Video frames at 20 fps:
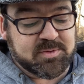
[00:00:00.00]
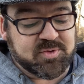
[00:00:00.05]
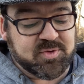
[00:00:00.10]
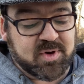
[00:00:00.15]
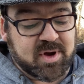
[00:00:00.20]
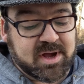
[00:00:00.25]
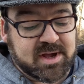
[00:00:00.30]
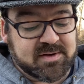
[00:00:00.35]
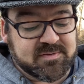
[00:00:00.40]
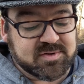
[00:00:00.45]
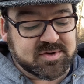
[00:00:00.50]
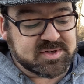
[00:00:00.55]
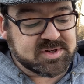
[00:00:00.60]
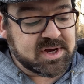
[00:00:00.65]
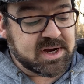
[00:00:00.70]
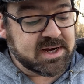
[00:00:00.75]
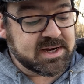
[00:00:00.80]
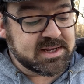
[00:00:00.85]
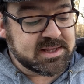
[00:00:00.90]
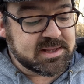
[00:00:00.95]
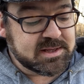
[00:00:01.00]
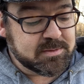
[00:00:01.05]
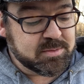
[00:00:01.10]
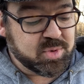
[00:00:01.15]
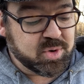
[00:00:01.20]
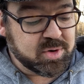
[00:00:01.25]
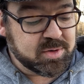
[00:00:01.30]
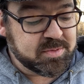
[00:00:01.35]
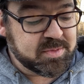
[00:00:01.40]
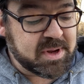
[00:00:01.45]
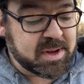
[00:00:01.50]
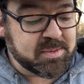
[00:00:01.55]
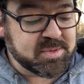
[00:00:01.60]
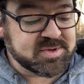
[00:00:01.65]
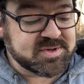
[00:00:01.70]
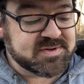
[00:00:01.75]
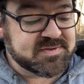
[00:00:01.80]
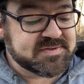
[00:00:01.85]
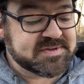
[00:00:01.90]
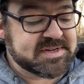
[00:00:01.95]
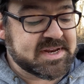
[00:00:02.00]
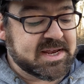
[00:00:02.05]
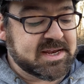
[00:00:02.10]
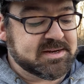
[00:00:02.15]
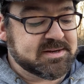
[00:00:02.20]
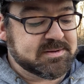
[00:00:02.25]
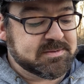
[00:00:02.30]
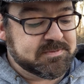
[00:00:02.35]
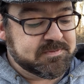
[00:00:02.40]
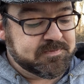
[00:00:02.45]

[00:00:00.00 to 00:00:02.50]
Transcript: dry for signing the important papers of state.